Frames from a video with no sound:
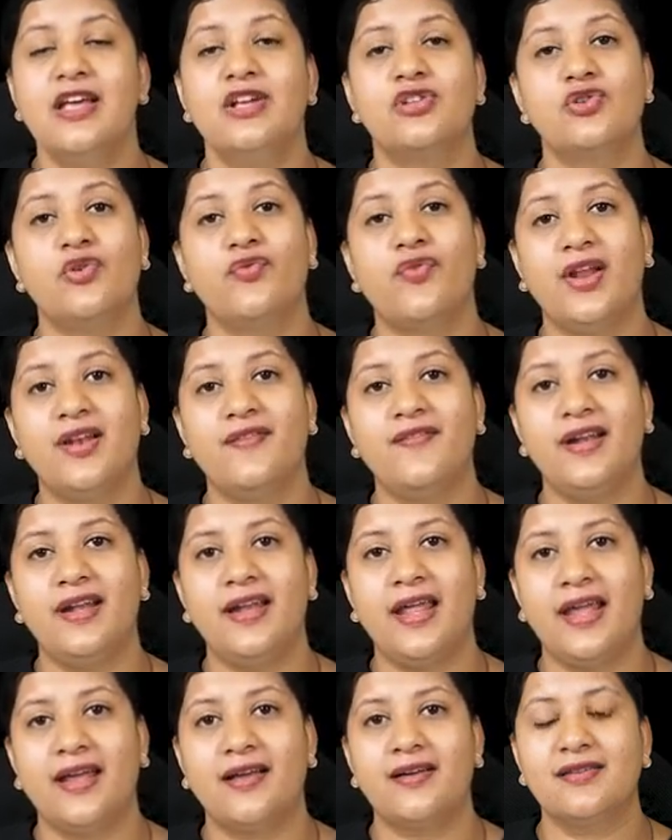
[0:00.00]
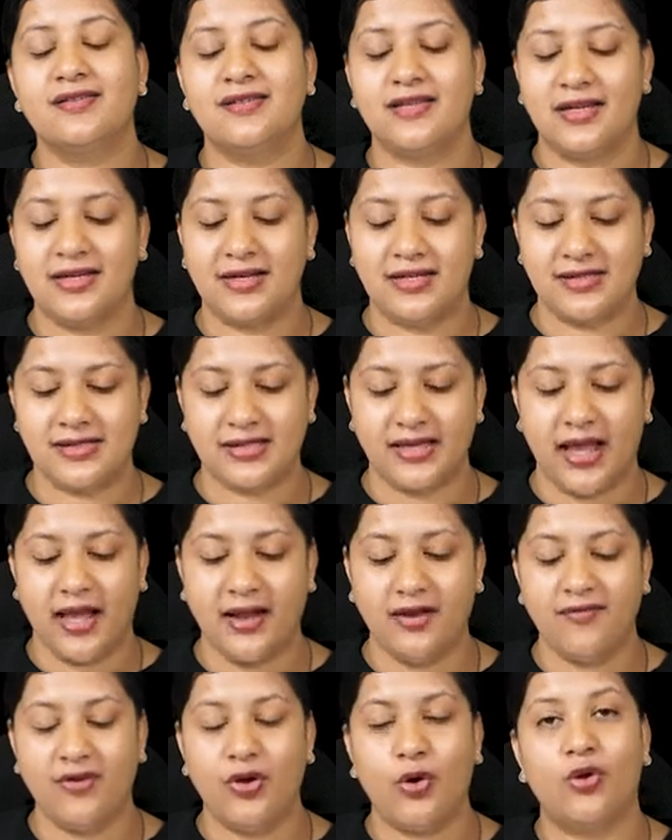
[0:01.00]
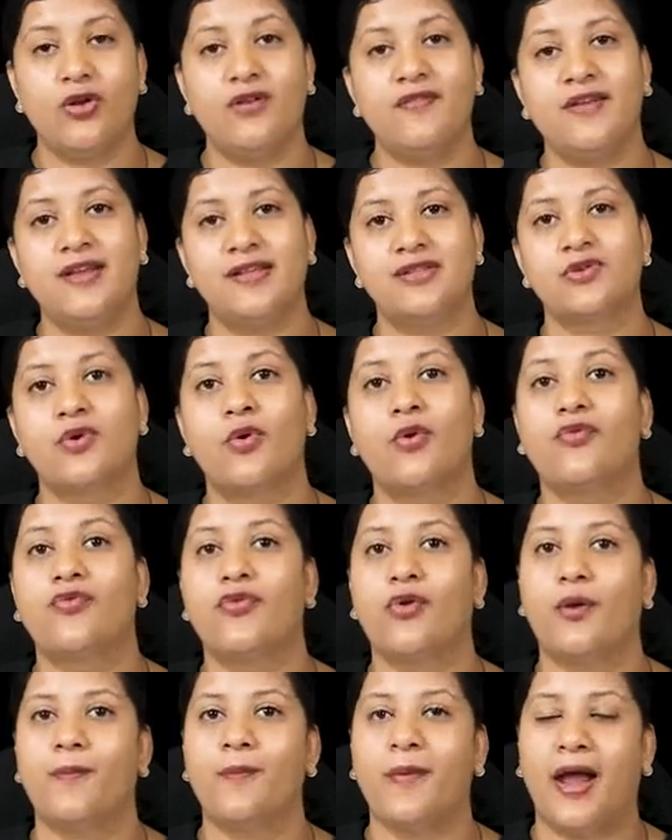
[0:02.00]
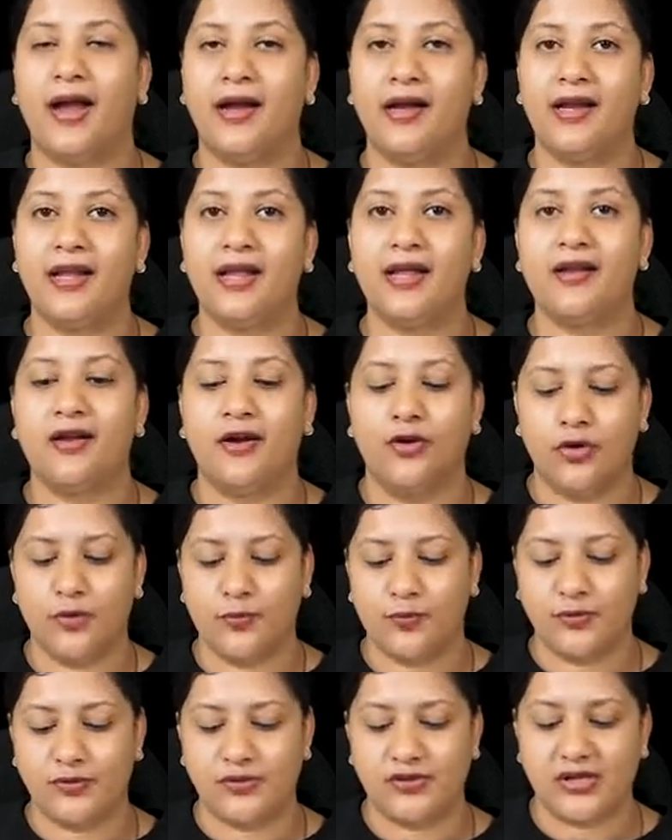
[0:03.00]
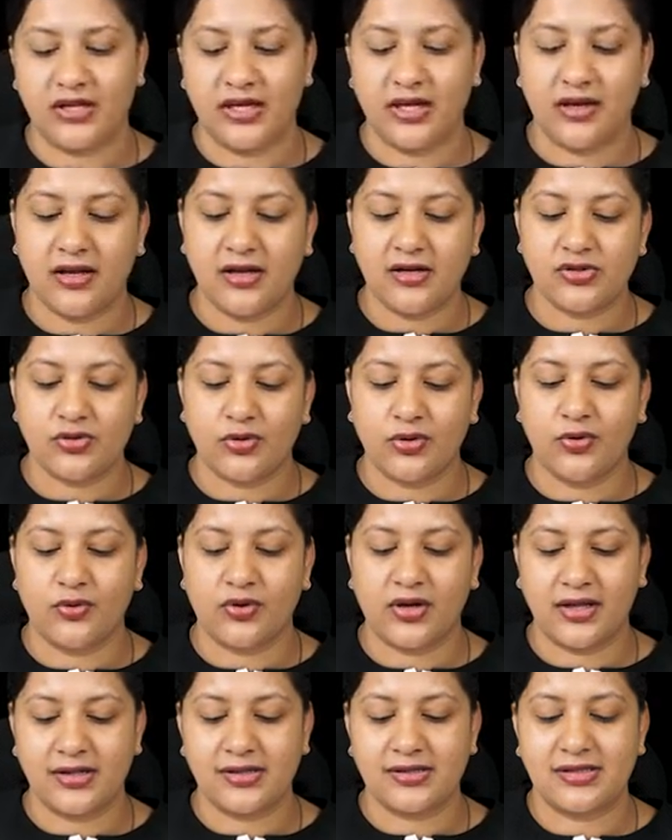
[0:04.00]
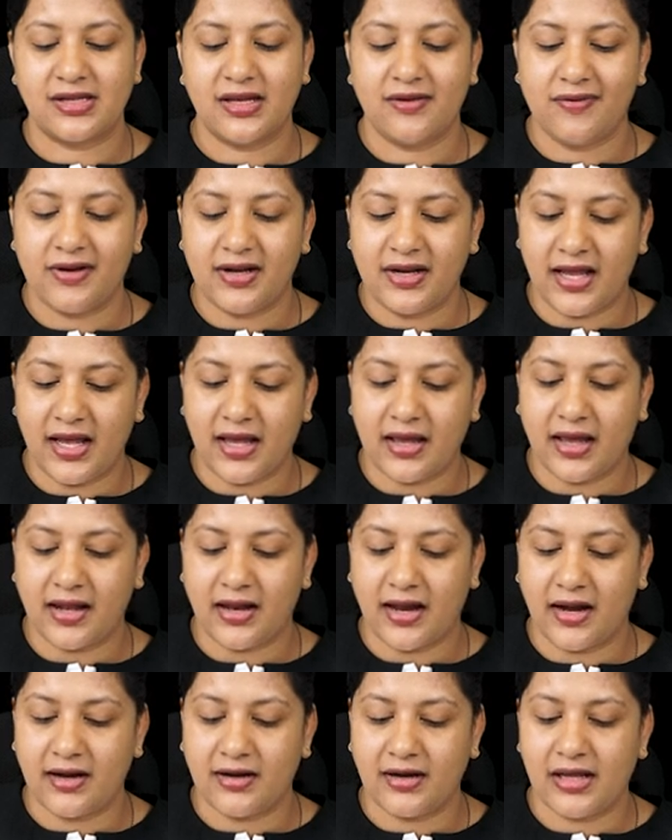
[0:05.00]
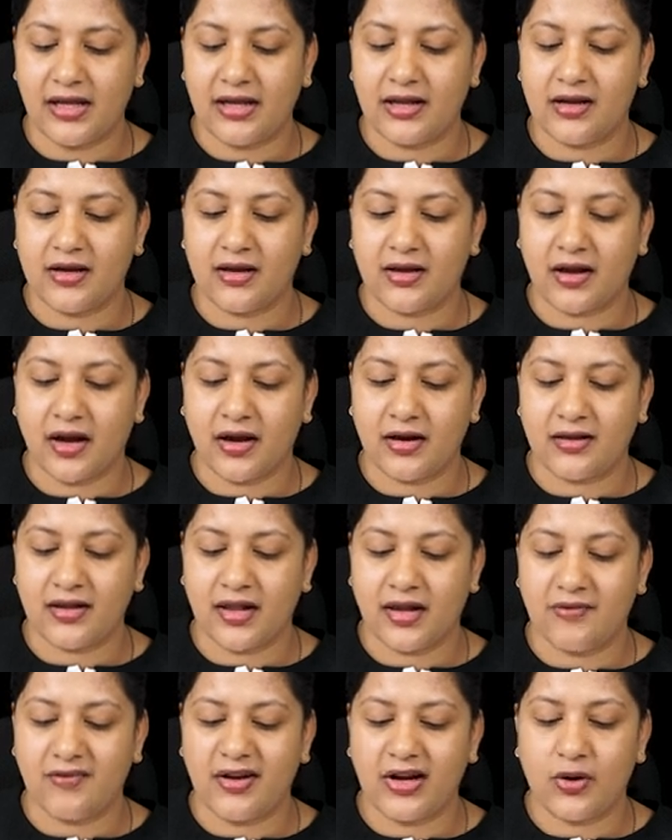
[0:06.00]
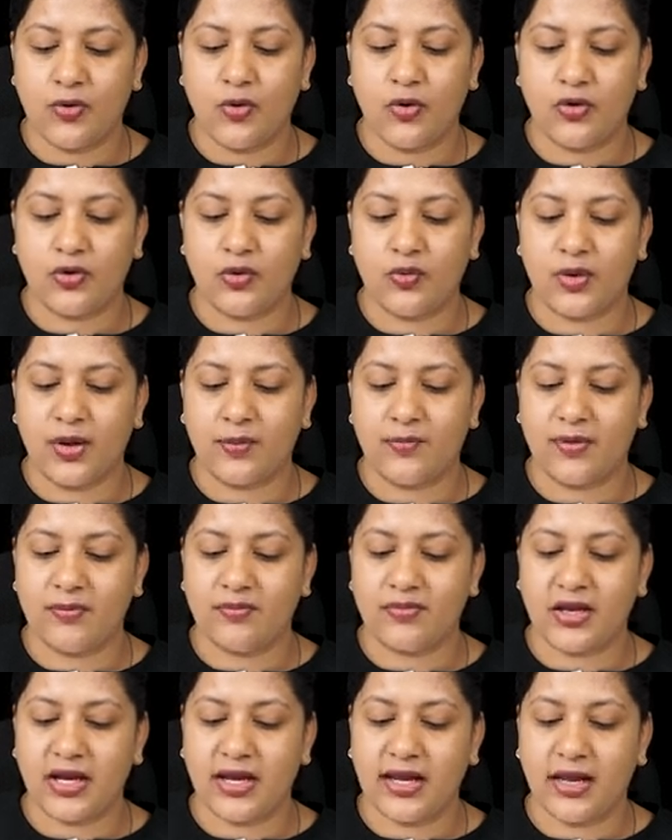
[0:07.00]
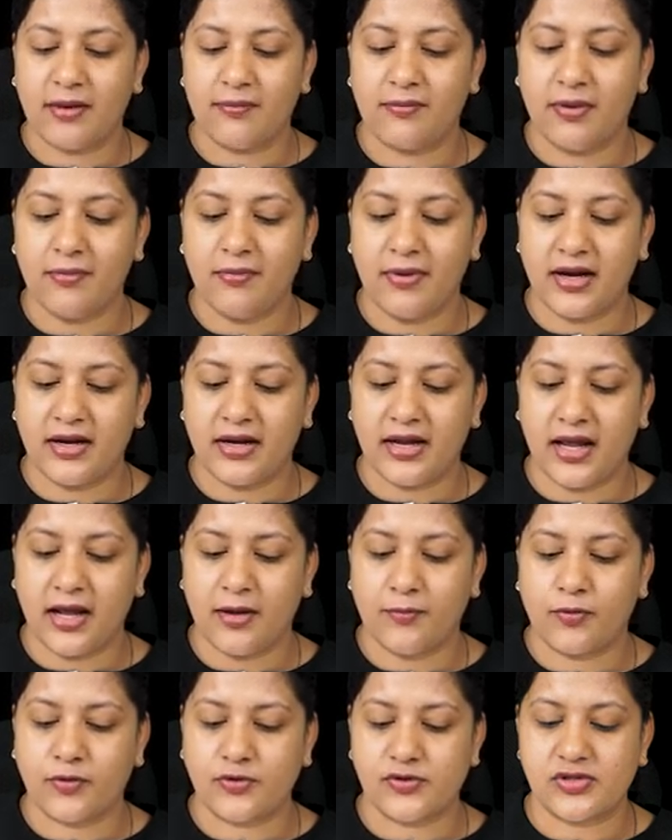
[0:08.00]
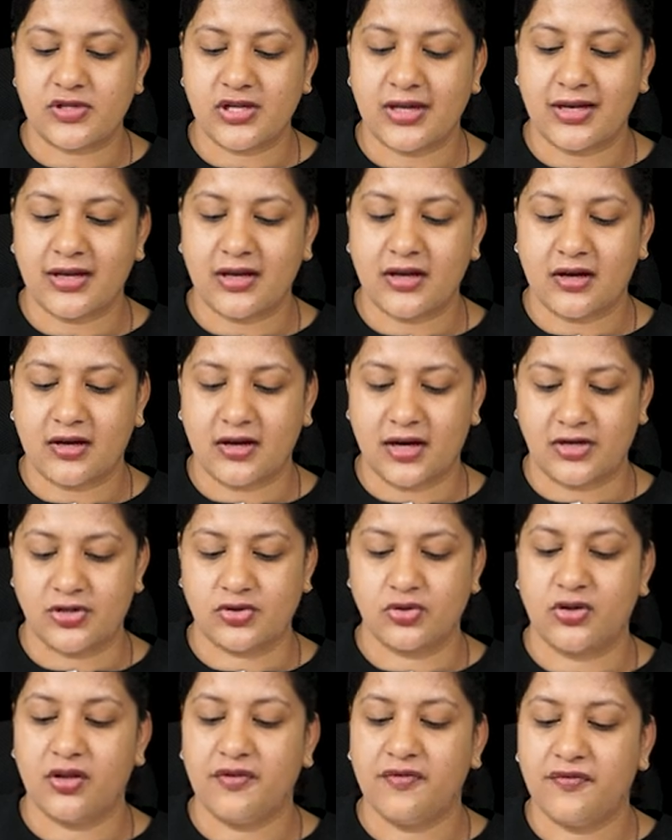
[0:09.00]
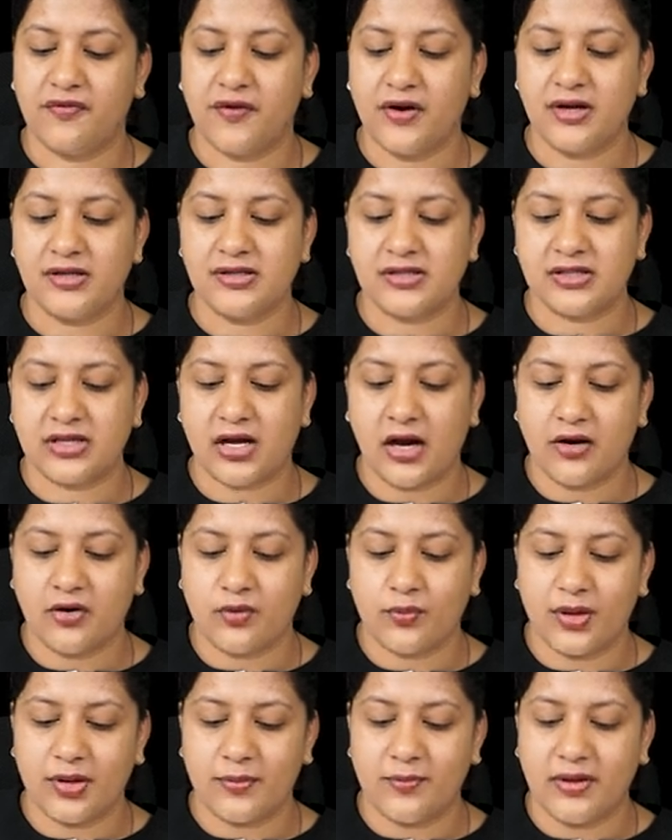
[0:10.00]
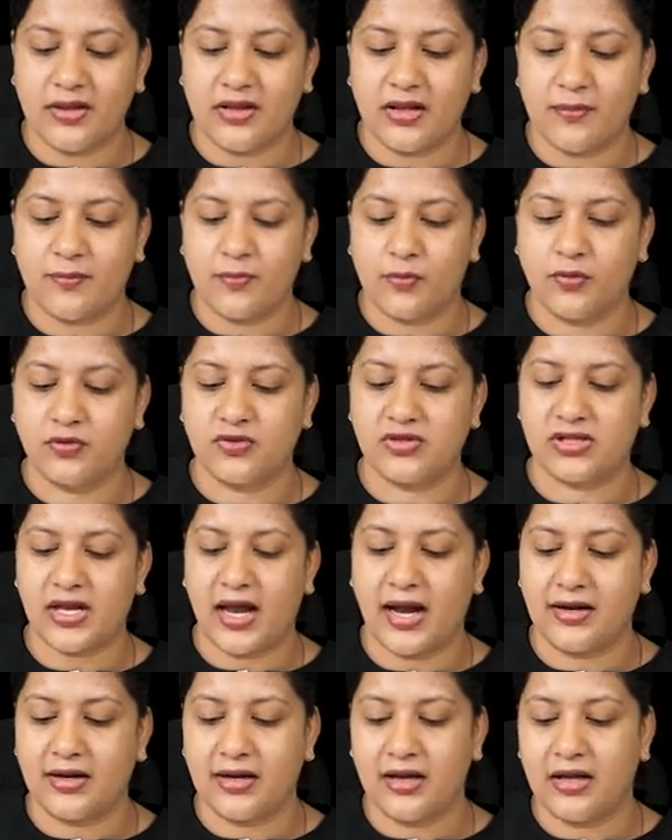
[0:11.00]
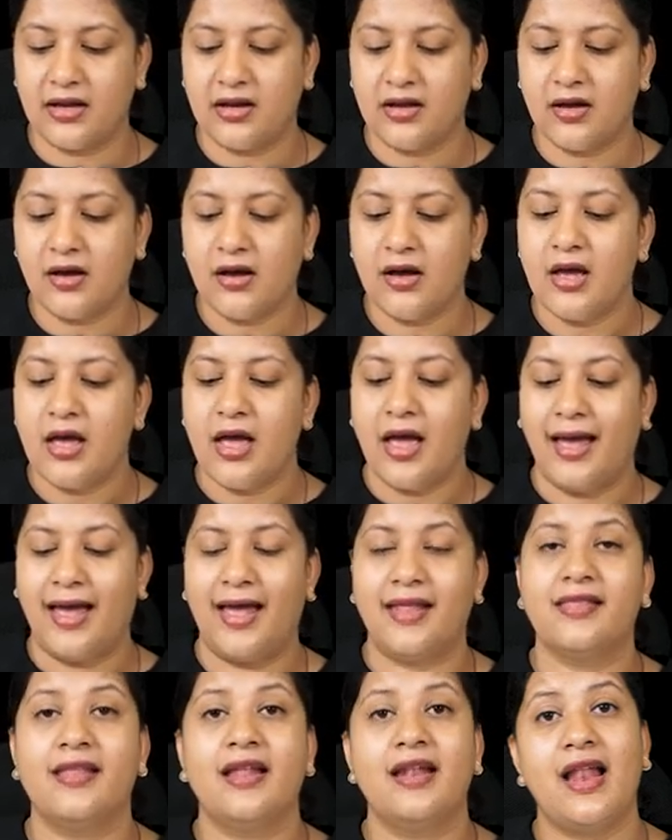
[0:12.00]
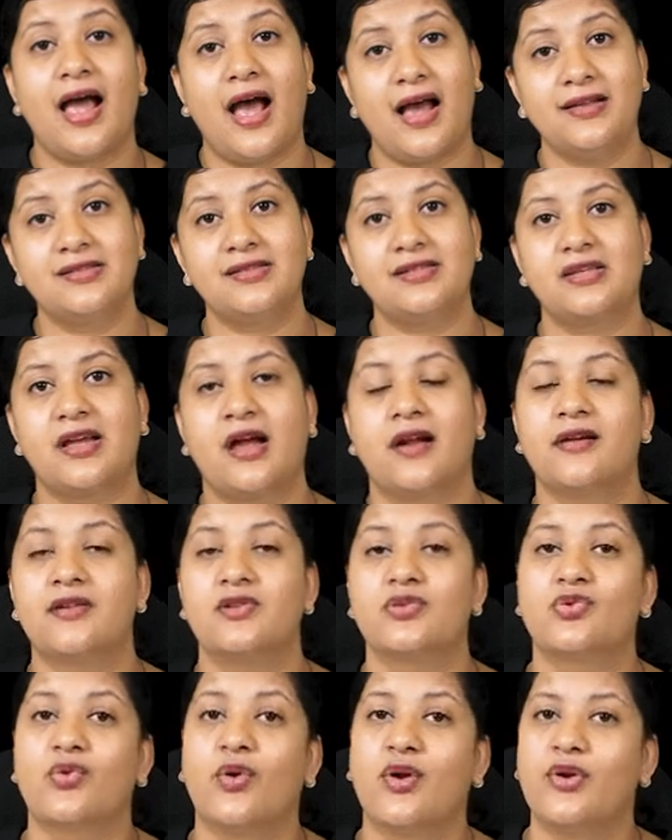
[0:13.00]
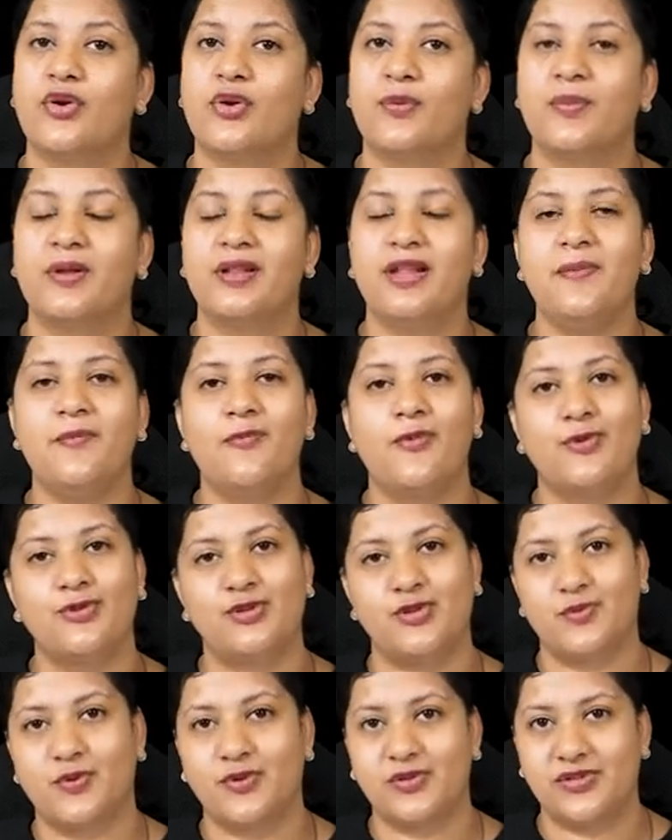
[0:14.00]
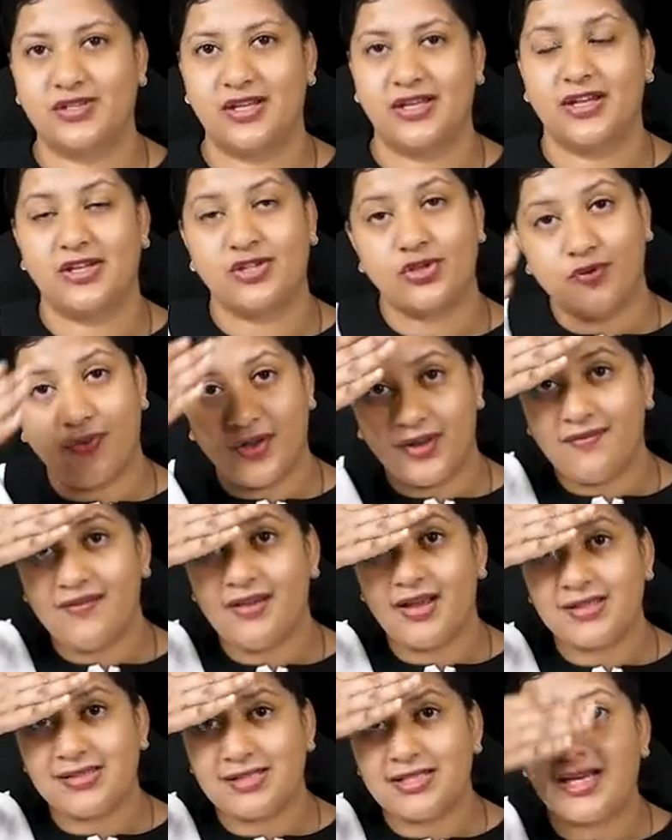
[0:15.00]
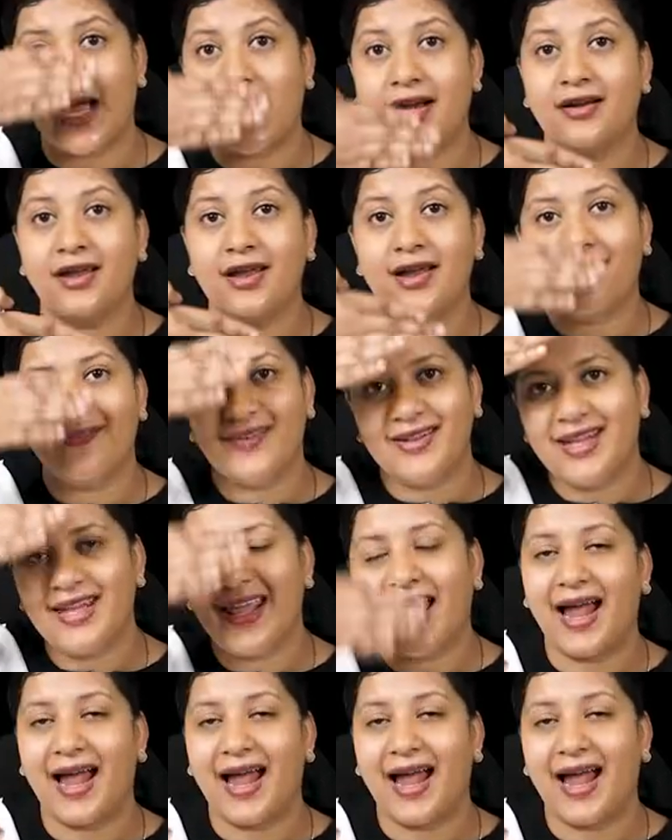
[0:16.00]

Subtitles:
So when we take a CT scan, we always go from anterior to posterior. So you can see we take an anterior cut, then we go 2 mm, 3 mm and take posterior cut. So the first cut will be the most anterior and the last cut is going to be the most posterior. So when we are starting with the